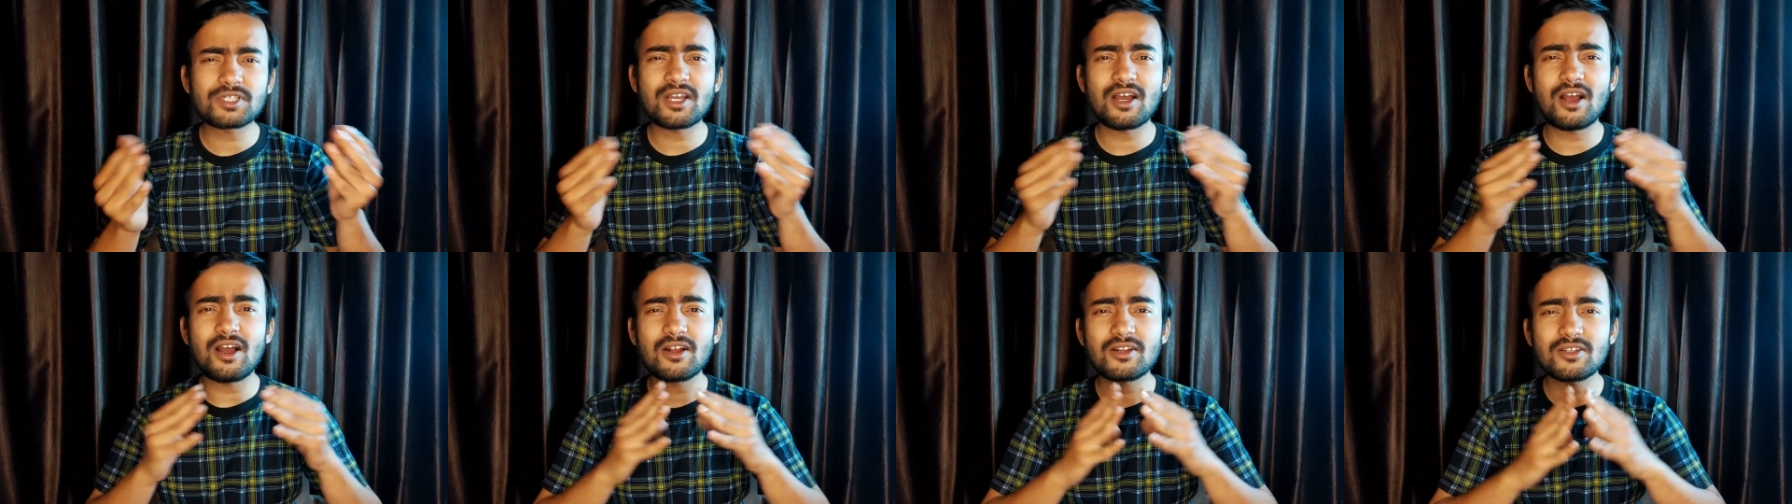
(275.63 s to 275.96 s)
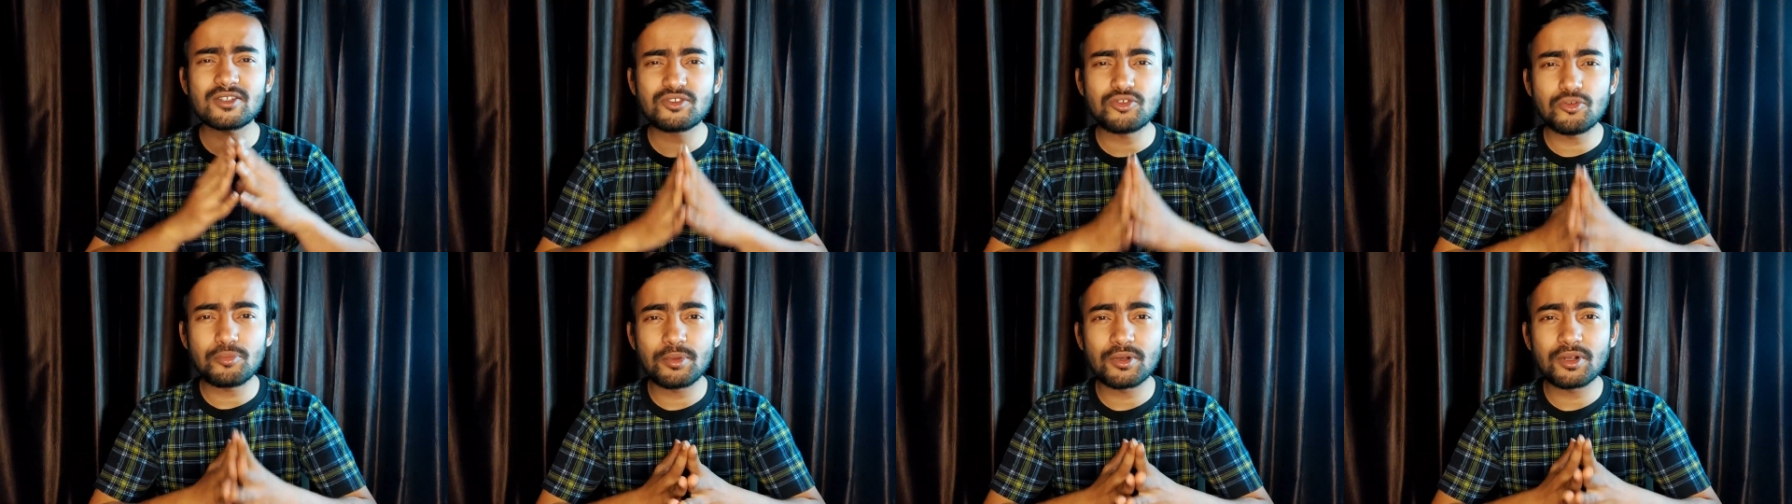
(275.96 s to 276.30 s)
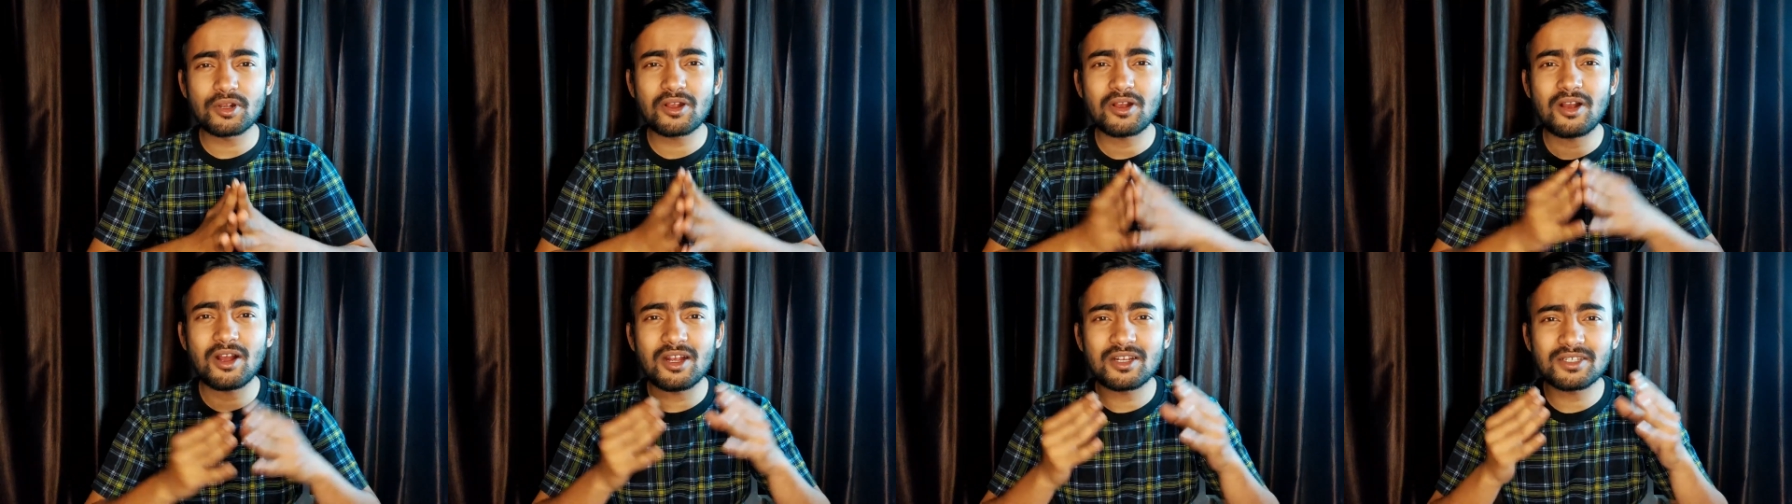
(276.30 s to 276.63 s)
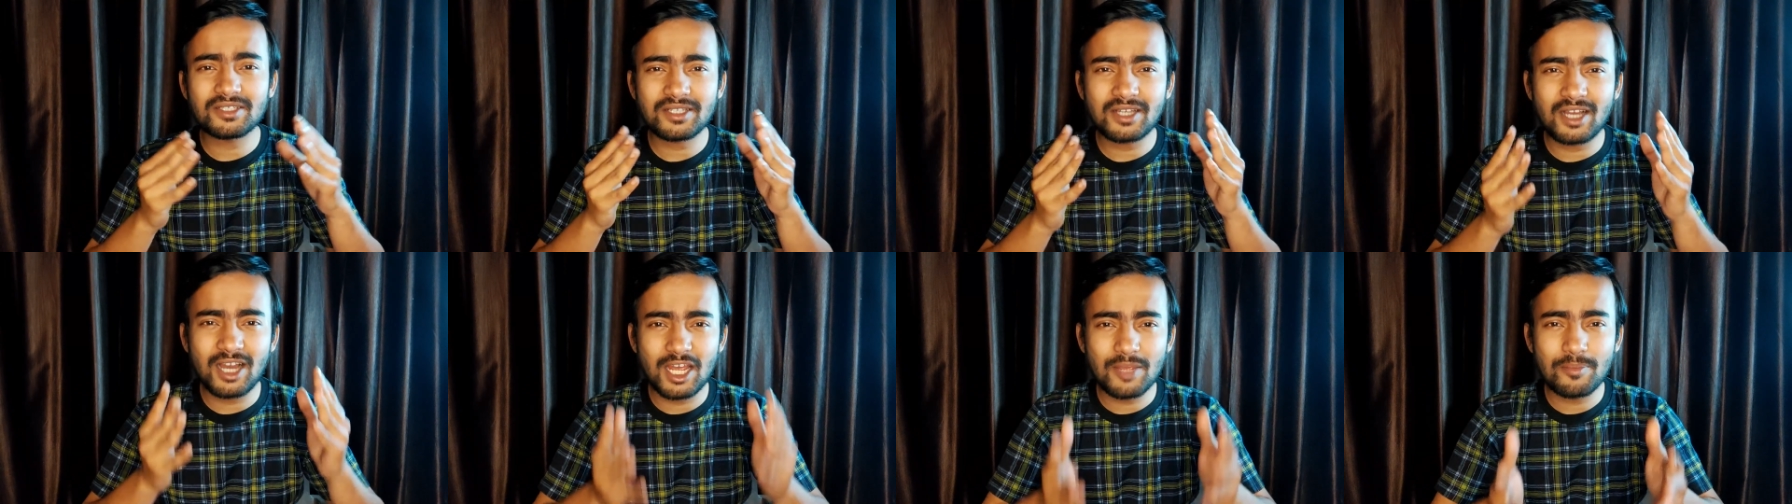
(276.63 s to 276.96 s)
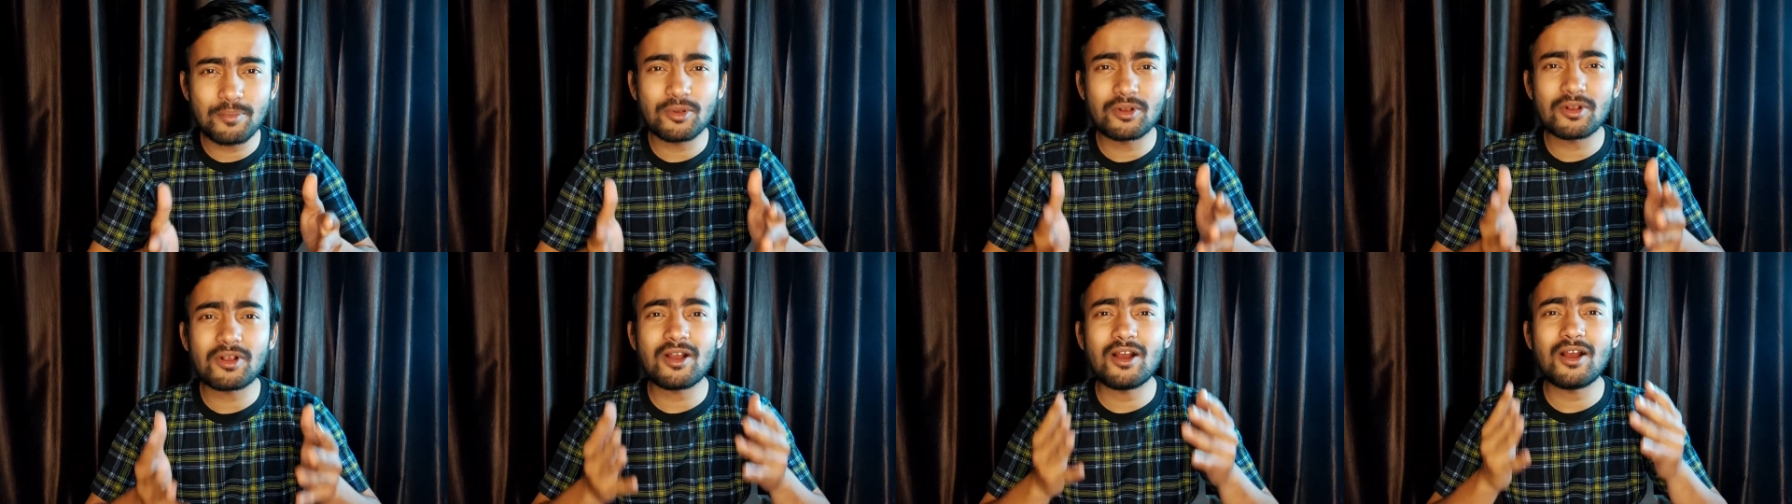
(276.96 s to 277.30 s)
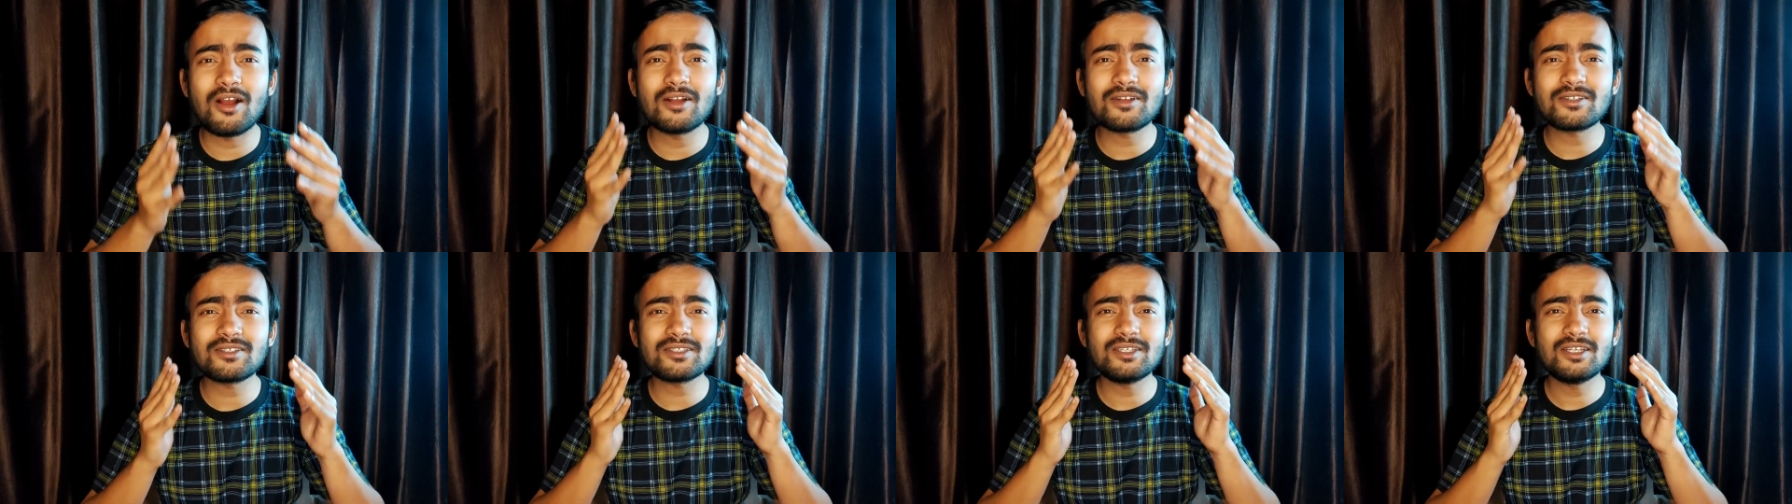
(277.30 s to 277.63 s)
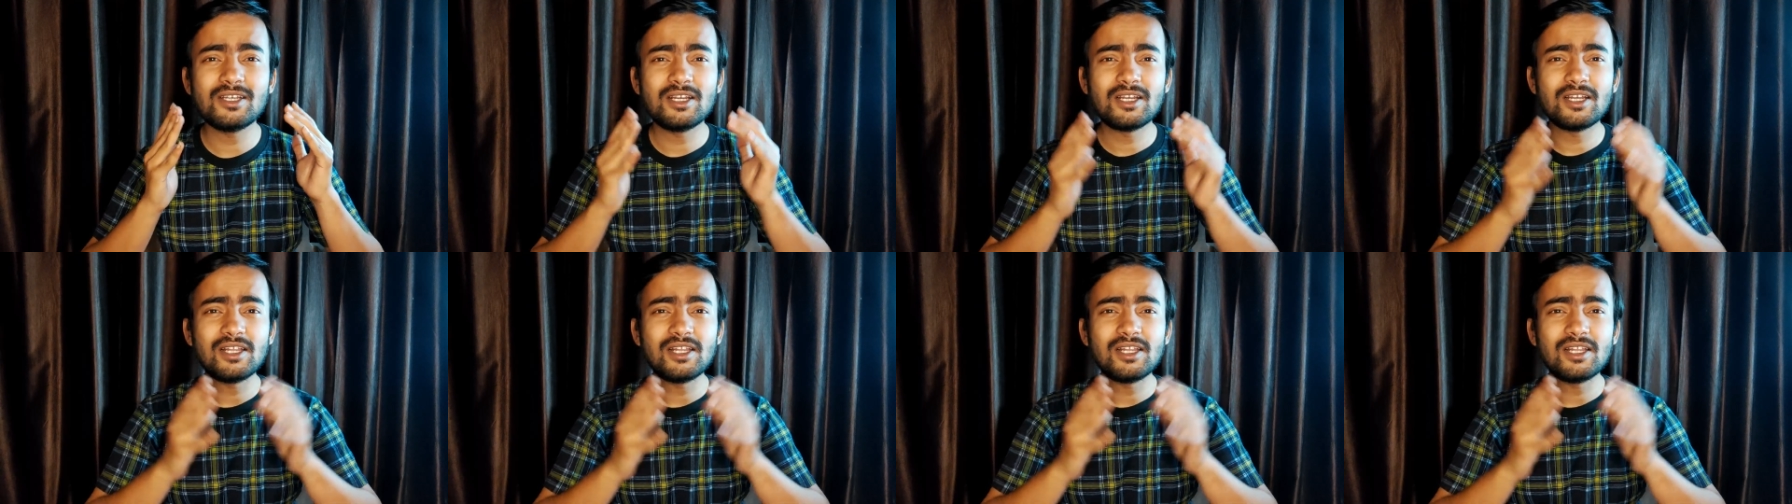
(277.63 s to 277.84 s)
cars, supercars, hypercars,